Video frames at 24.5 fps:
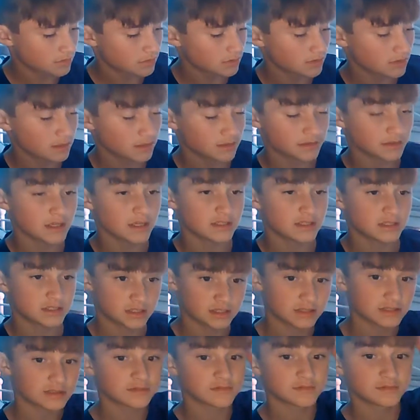And
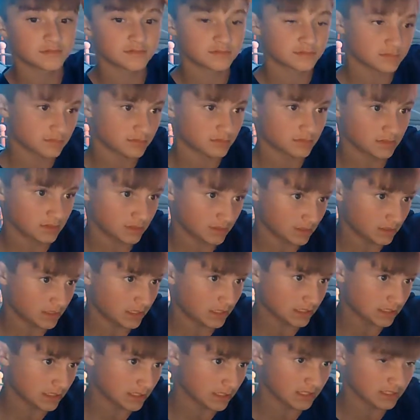that's
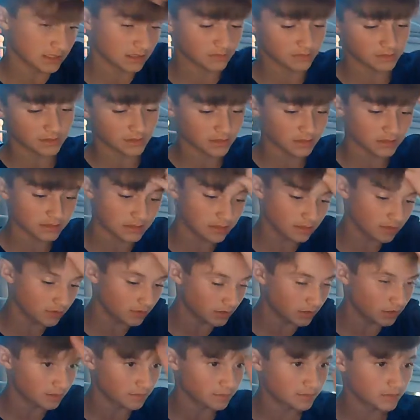saying something.
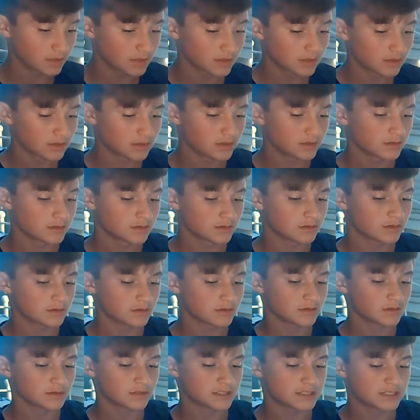So
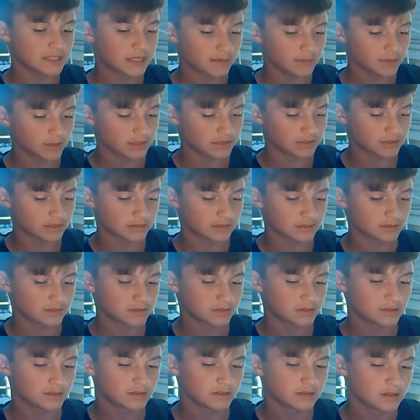the stabilizers,
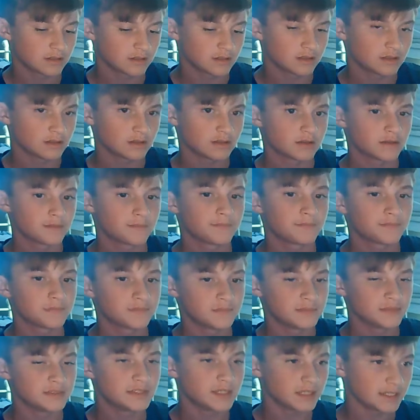
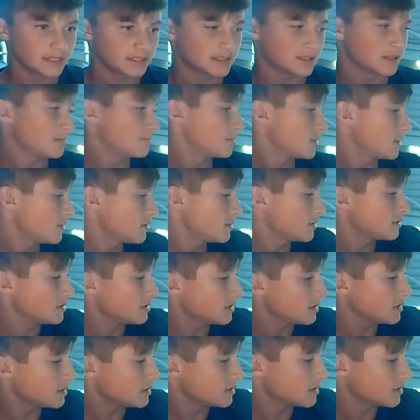decent, better than
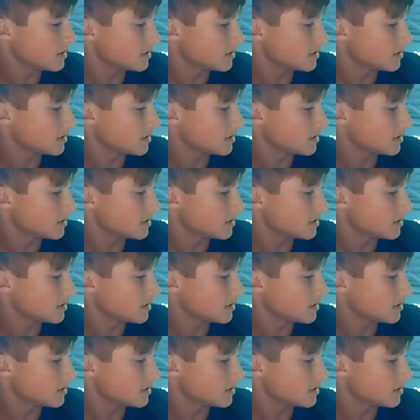these.